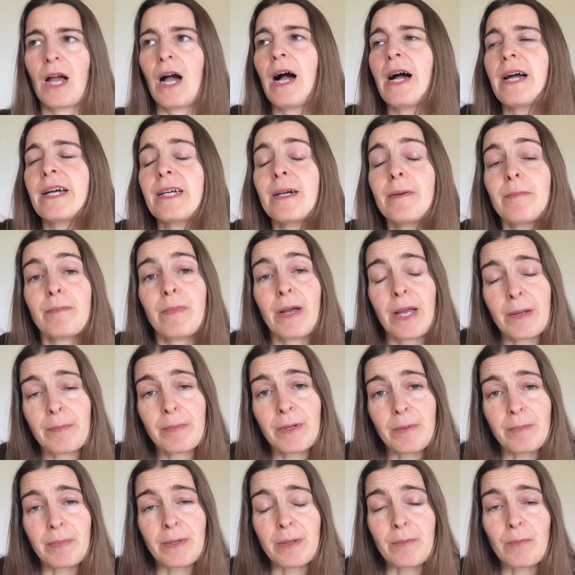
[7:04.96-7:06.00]
I can
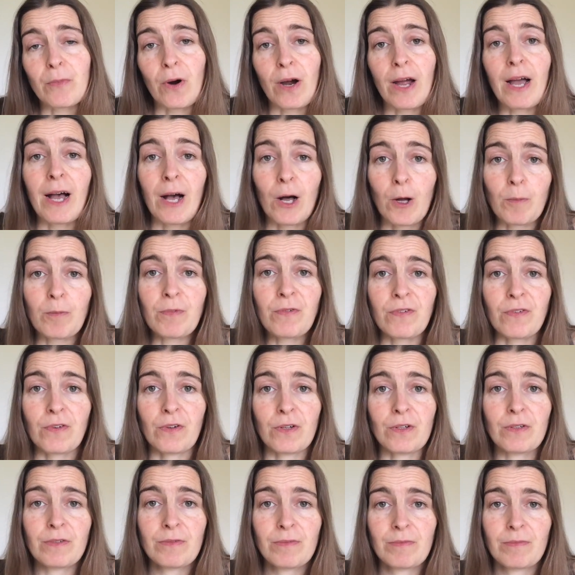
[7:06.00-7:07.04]
maybe be more
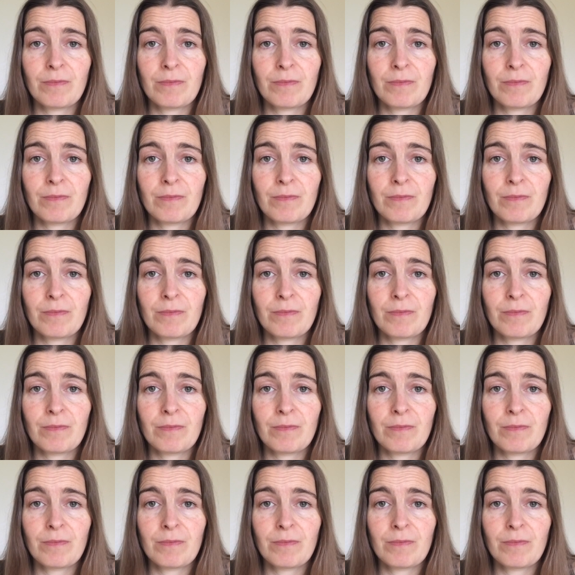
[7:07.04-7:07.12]
helpful.